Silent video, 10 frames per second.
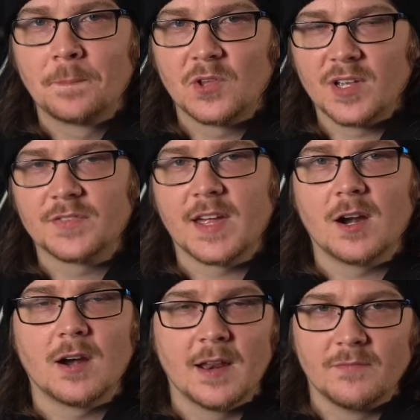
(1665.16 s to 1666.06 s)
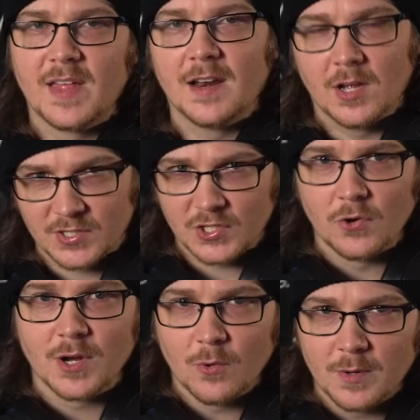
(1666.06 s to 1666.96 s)
to get there, and that
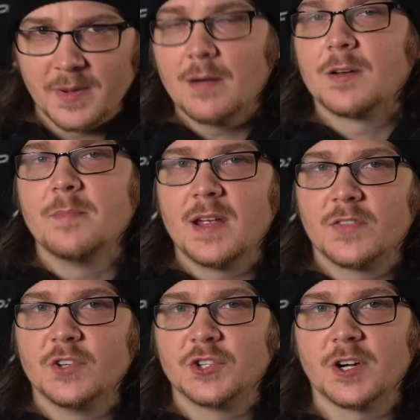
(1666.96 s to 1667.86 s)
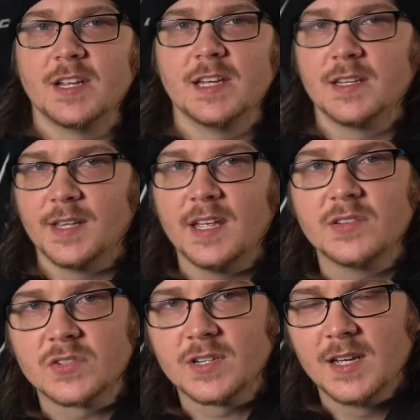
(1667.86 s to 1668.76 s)
Ahsoka would be able to make the journey at
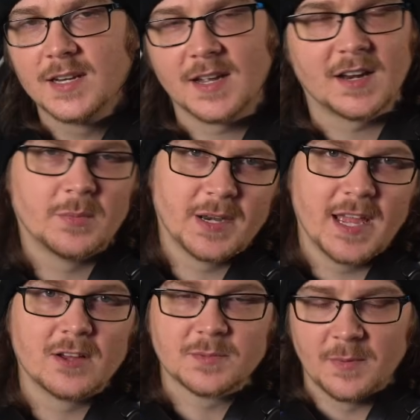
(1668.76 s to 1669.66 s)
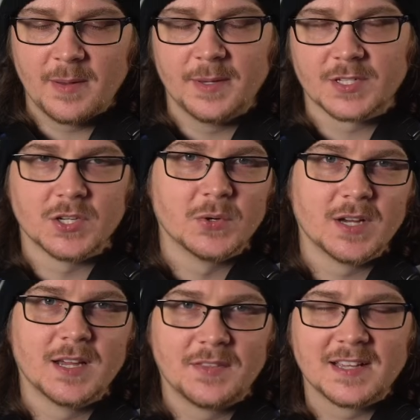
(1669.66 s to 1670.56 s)
least. Not everybody else, but maybe
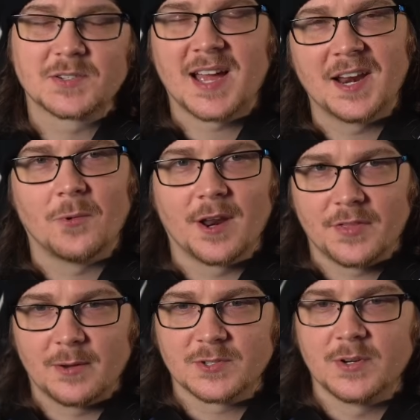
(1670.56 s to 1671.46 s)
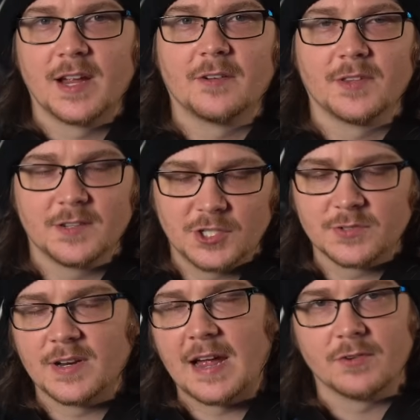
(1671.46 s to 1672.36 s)
Ahsoka. That's kind of what I thought was going to happen. She's
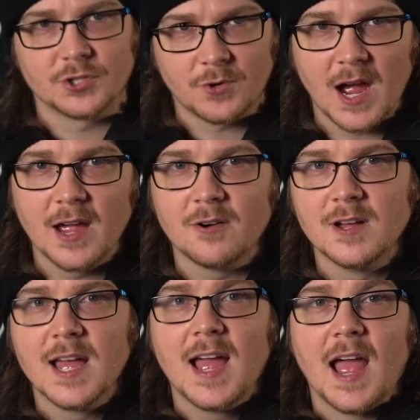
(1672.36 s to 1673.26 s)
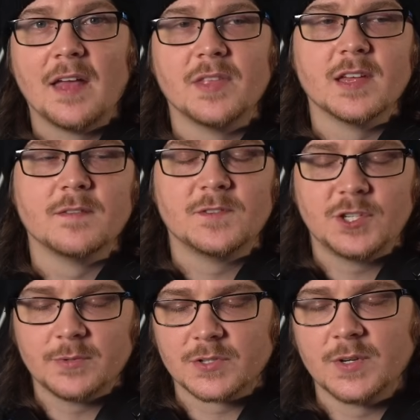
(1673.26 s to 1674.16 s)
going to have her trial, and then
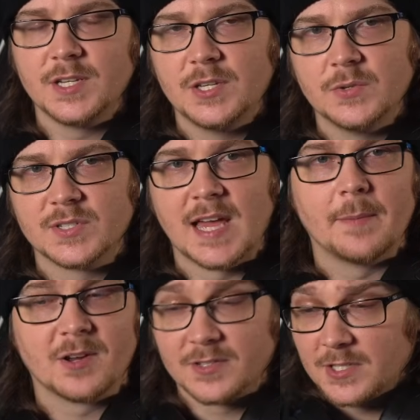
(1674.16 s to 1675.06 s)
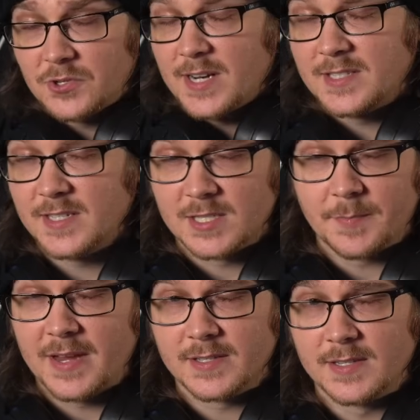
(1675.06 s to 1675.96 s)
she was going to use that because it transcends
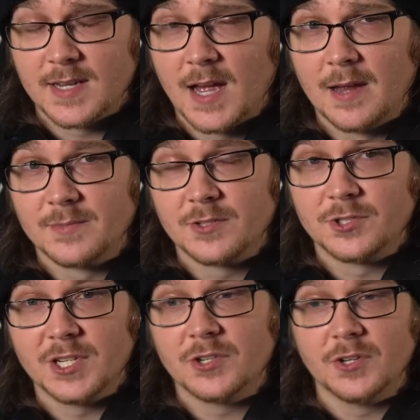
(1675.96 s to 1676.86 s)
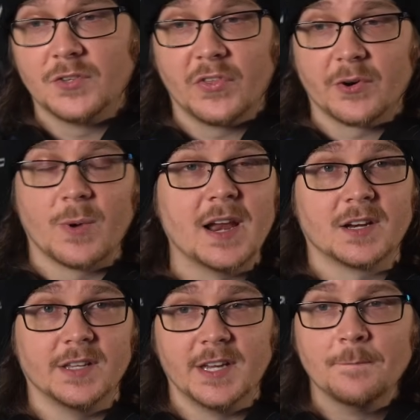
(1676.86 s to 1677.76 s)
space and time. So she could
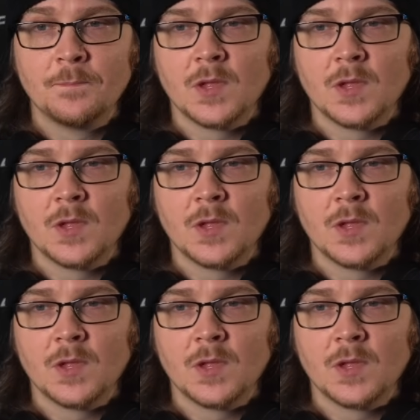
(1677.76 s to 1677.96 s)
theoretically